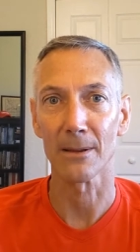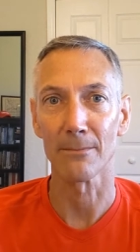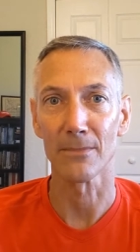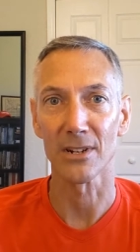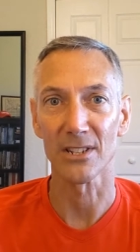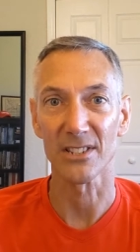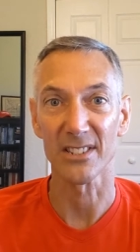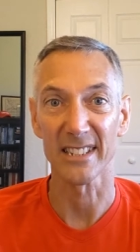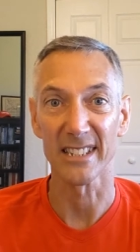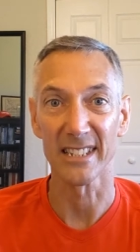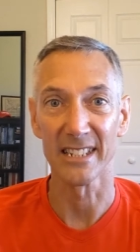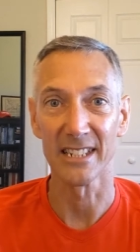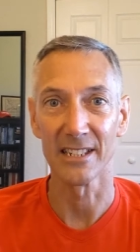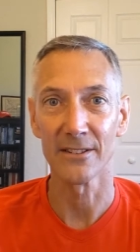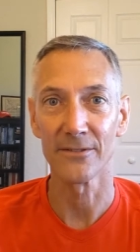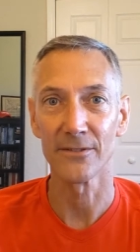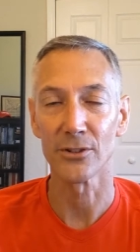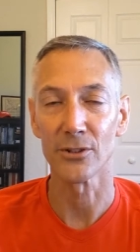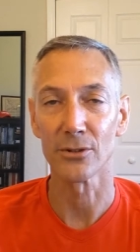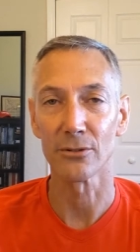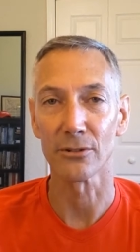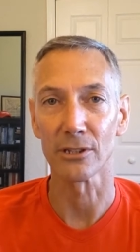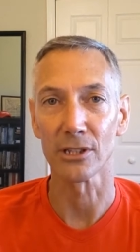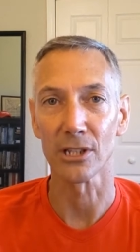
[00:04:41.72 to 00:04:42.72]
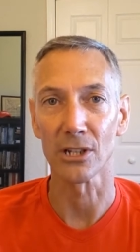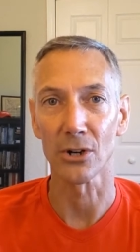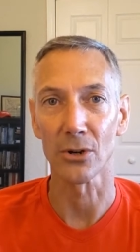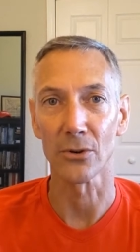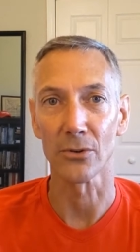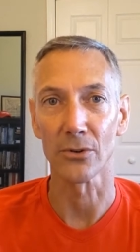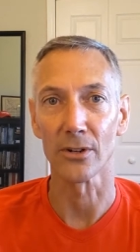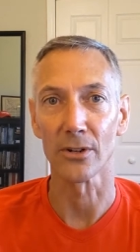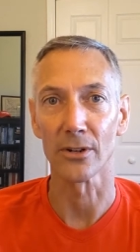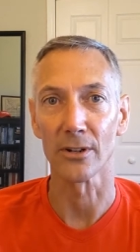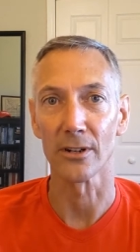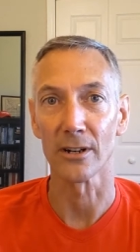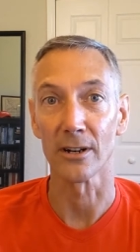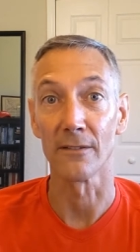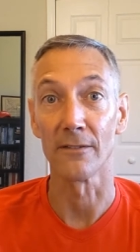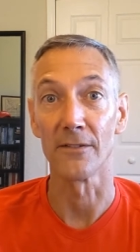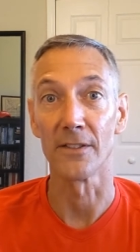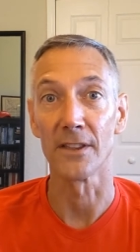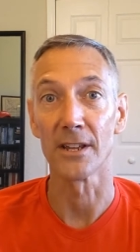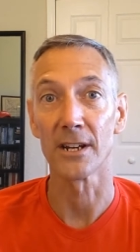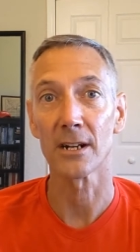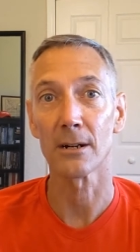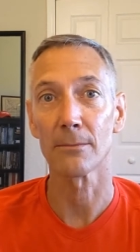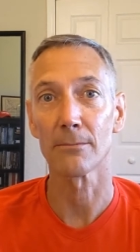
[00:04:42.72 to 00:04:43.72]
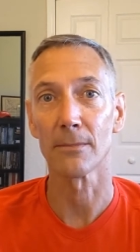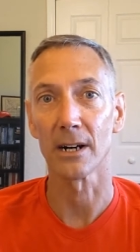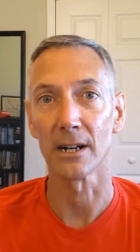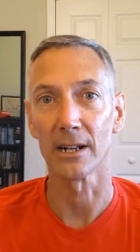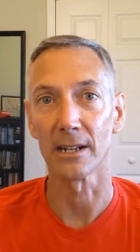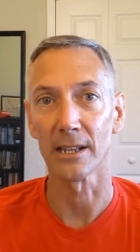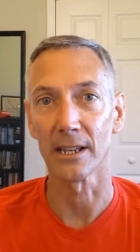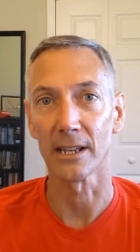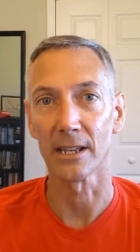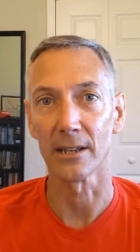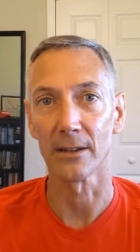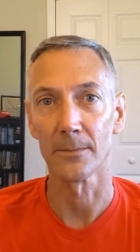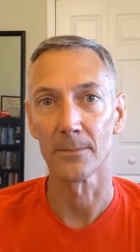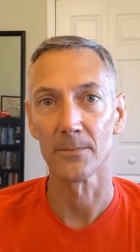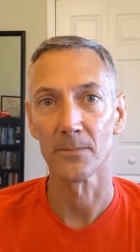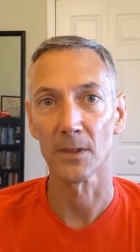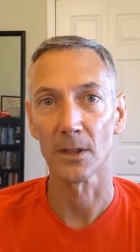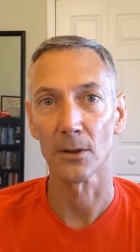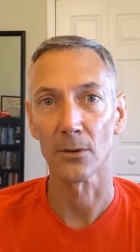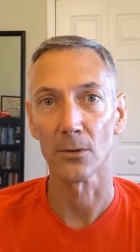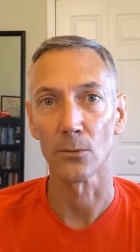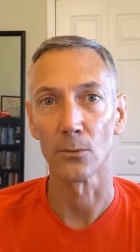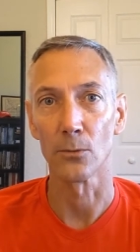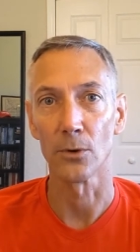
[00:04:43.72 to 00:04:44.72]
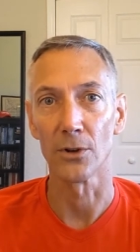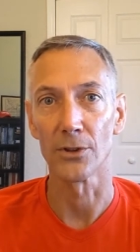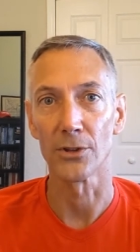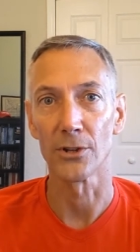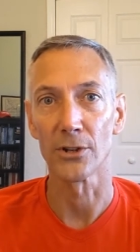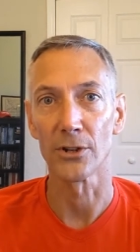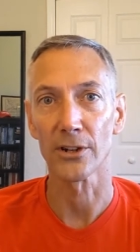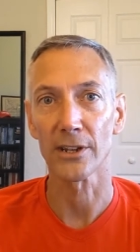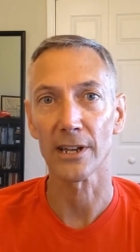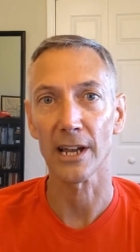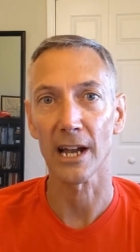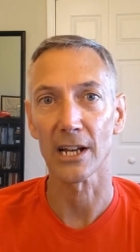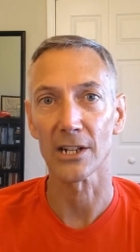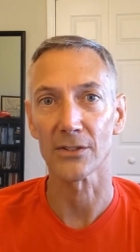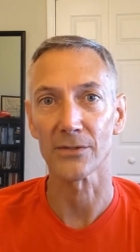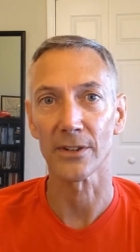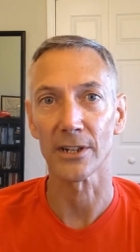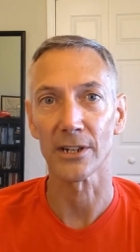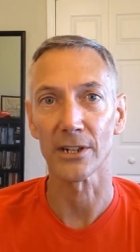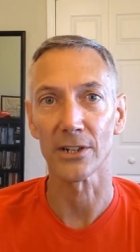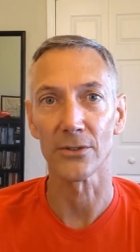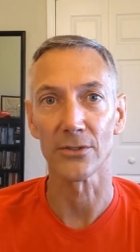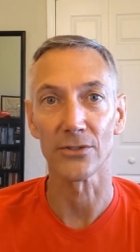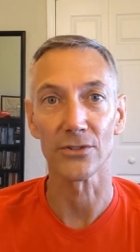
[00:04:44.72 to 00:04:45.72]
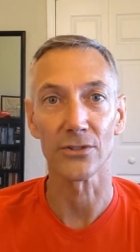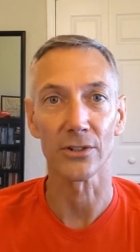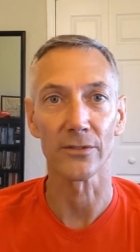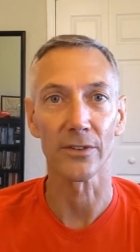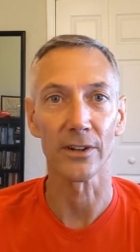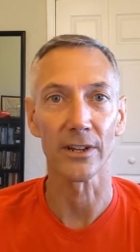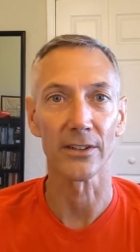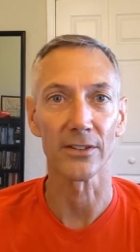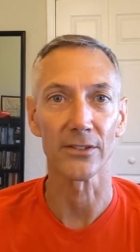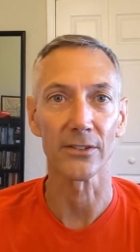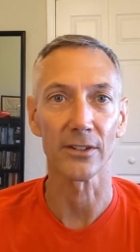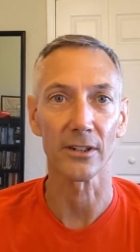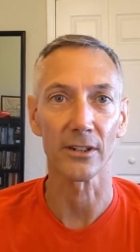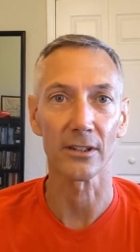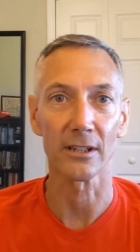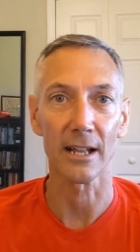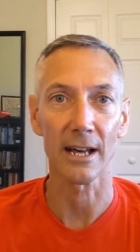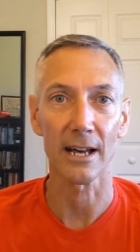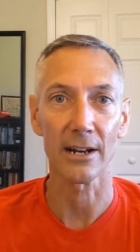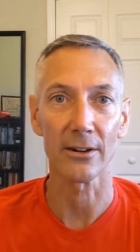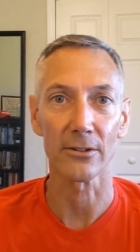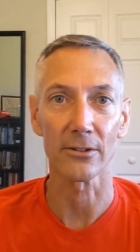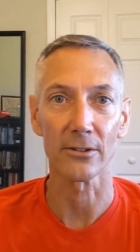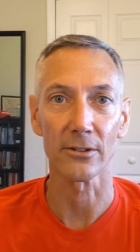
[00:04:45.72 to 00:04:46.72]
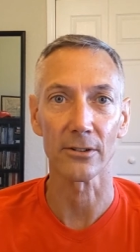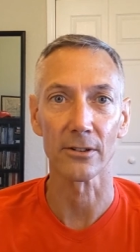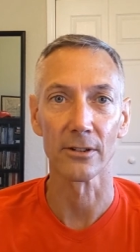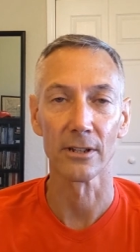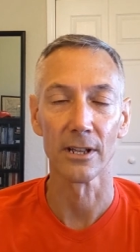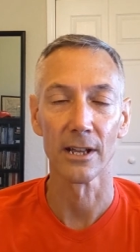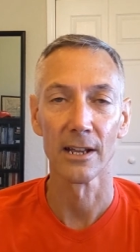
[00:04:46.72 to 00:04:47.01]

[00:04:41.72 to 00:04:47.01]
must give you a loan of their money with your cash value serving as the collateral.